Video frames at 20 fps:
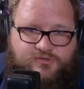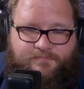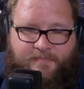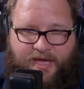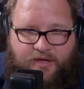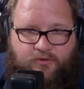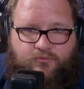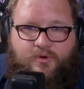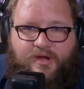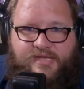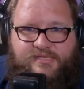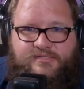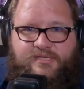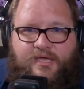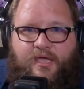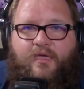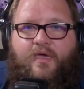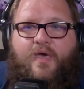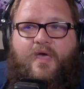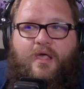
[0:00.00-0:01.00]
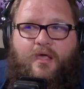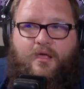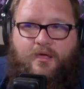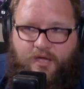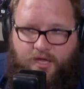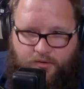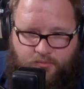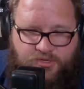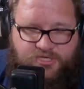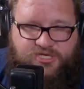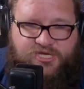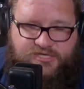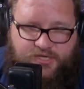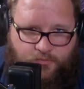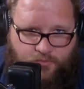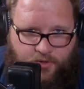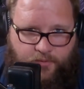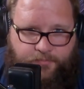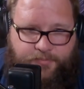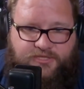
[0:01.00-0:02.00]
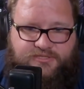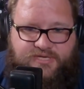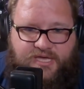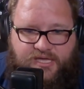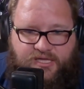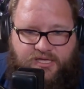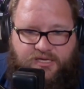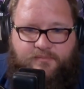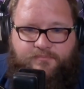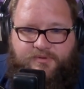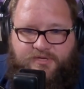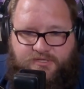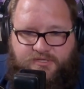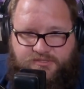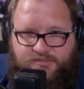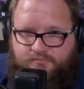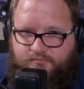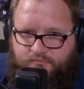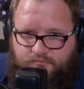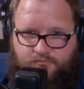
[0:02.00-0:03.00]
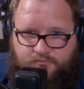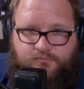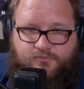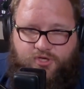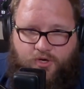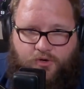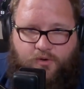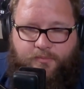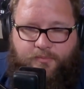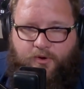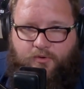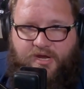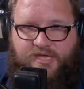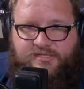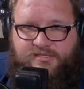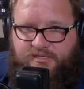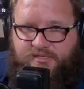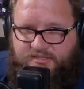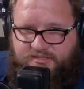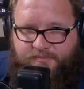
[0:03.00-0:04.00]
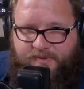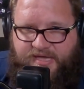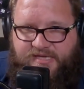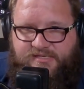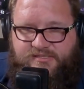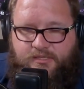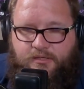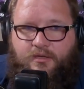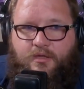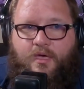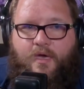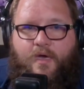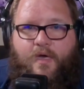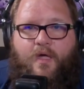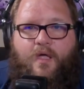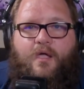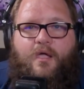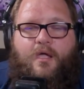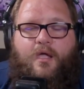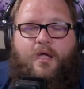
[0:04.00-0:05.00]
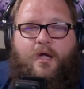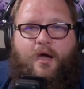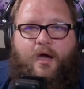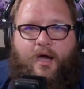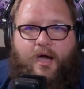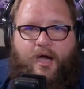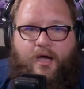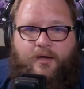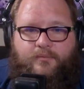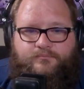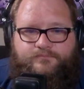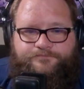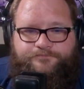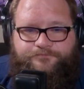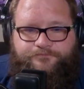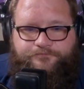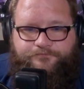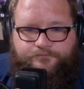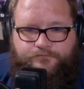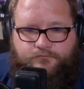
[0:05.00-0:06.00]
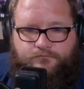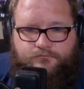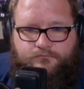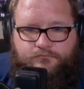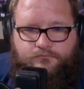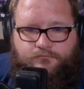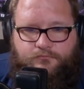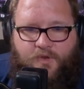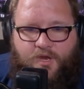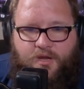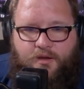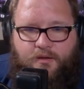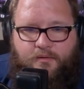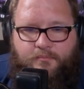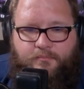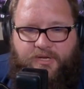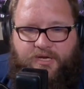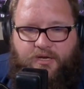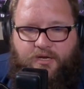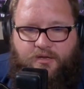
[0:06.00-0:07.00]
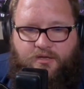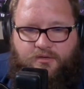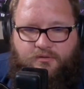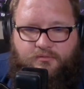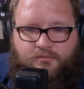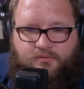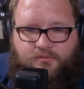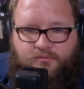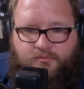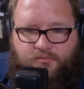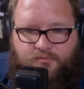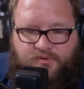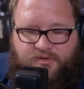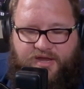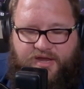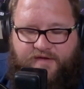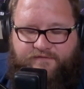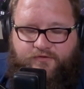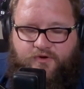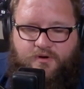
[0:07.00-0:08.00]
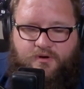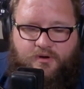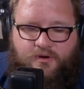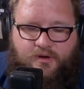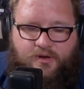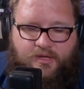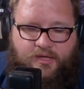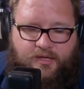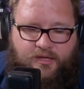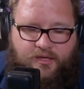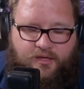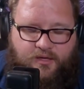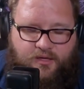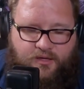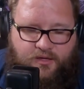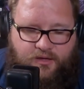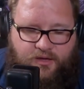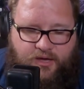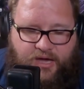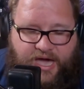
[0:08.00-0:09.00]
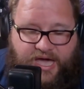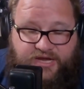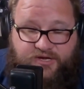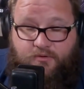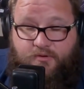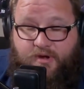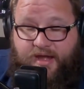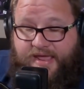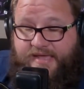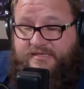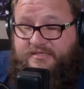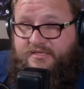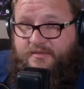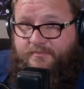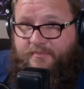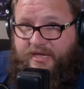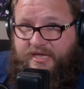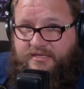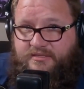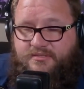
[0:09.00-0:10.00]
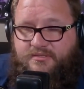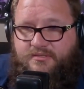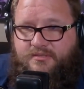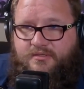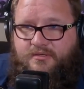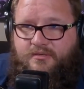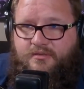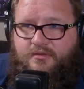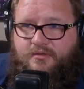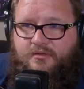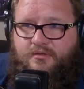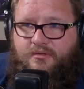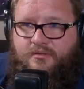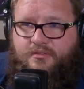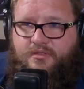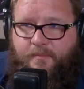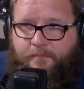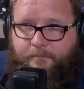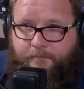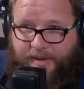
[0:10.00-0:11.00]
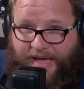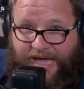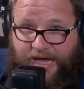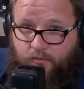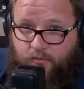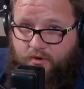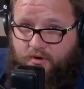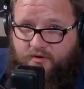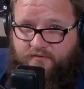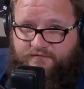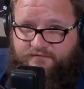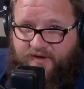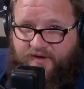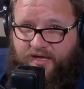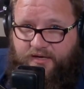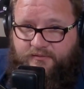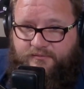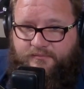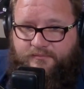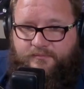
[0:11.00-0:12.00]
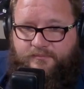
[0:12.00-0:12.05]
mount racing, in which case I will partake in it because Chocobo racing is amazing. But never underestimate the power of fun.